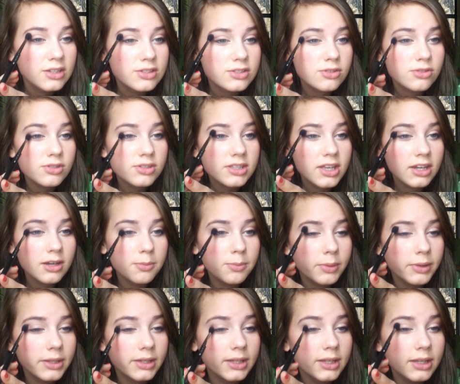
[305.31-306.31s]
So just kind of
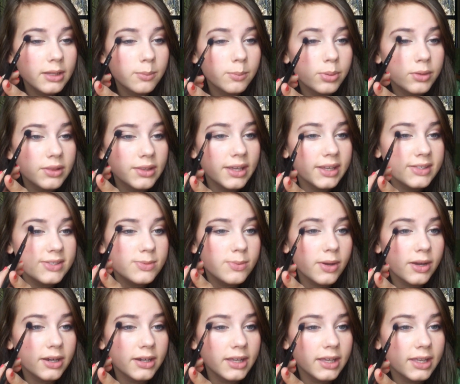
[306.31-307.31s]
blend it in place
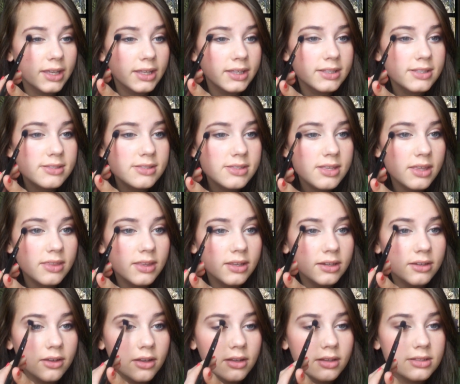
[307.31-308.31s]
where it is and
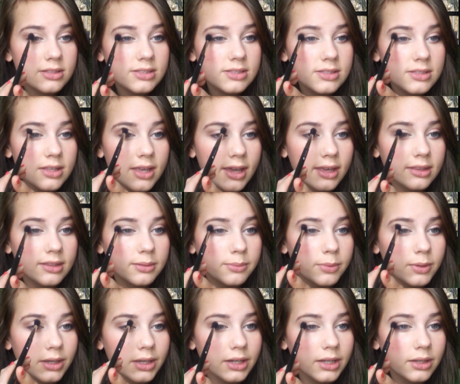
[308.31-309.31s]
then slightly
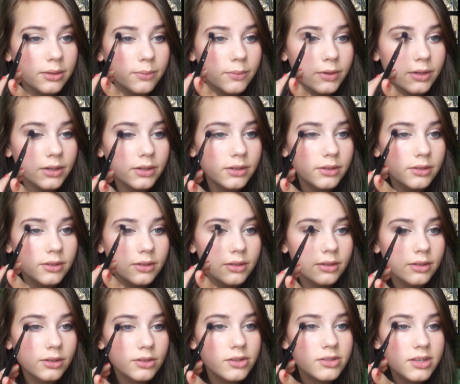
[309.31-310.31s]
bring it inward.
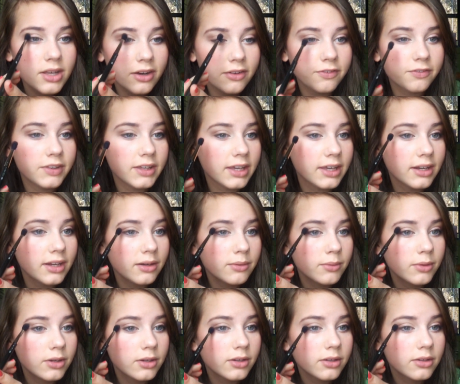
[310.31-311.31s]
Just kind of flick it
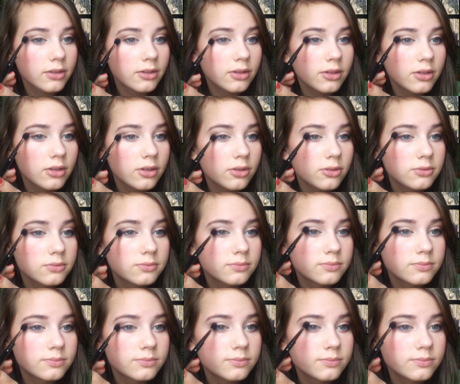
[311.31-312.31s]
inward,
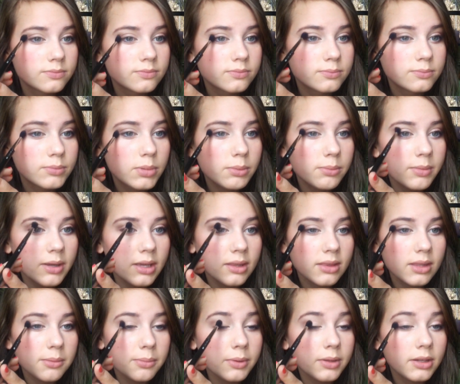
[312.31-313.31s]
but
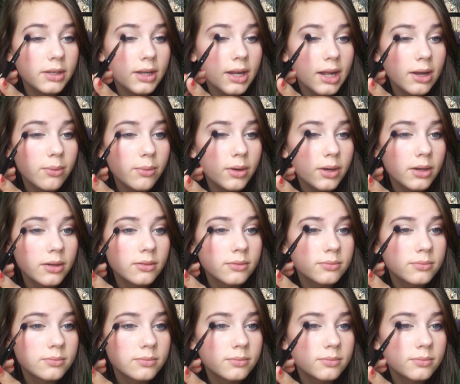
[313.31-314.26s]
mainly blend it outward.